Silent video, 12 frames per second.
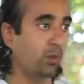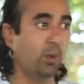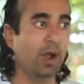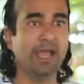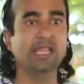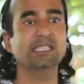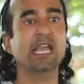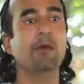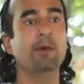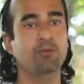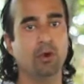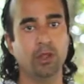ways,
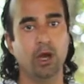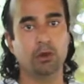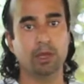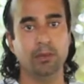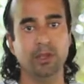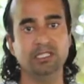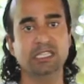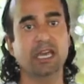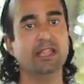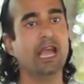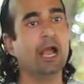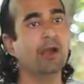how it brought the whole community
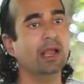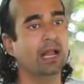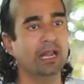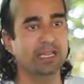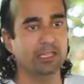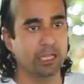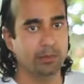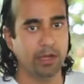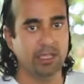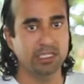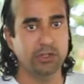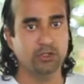together, how it cleaned the
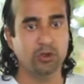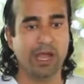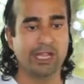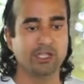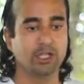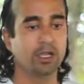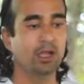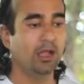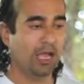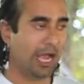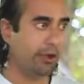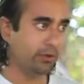community of trash,
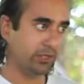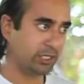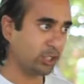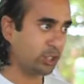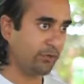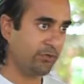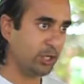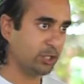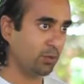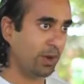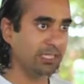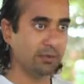how it was such an
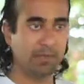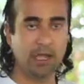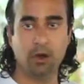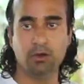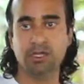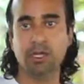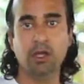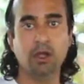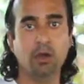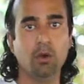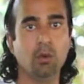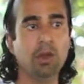efficient way to build,
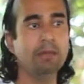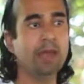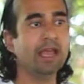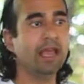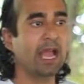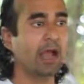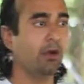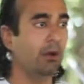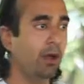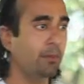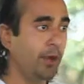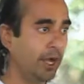we made it our
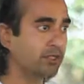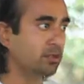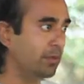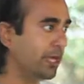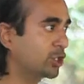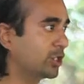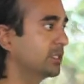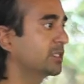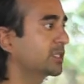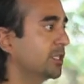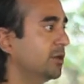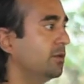personal mission
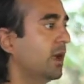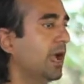to